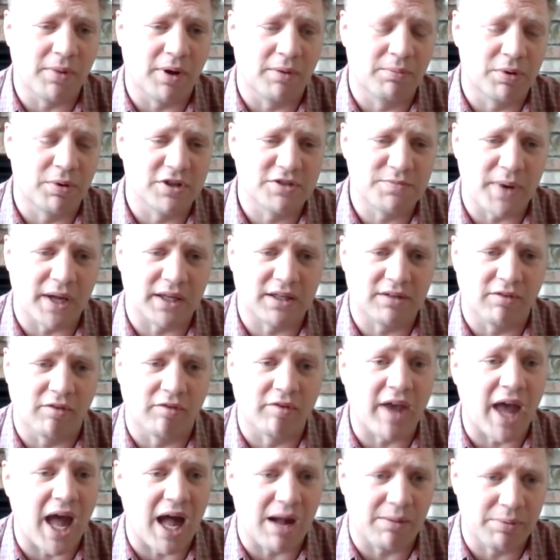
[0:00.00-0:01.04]
a perspective of
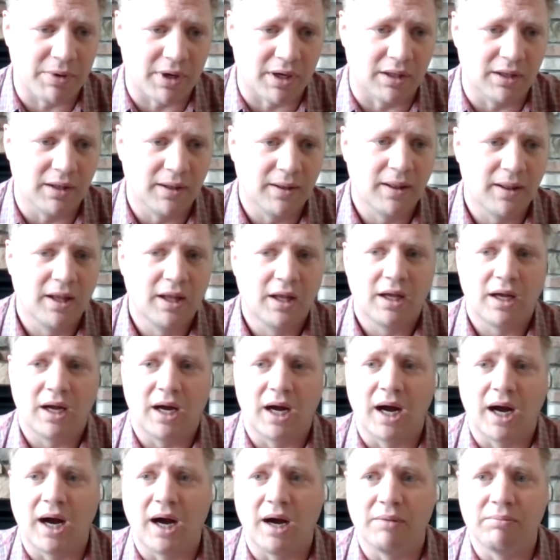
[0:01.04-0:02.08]
capital,
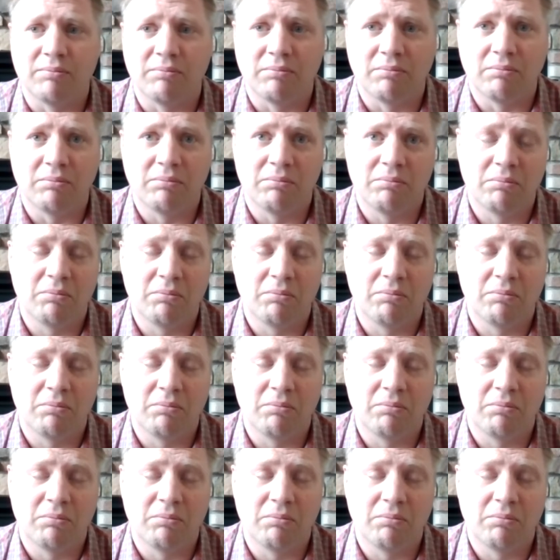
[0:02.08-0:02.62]
um,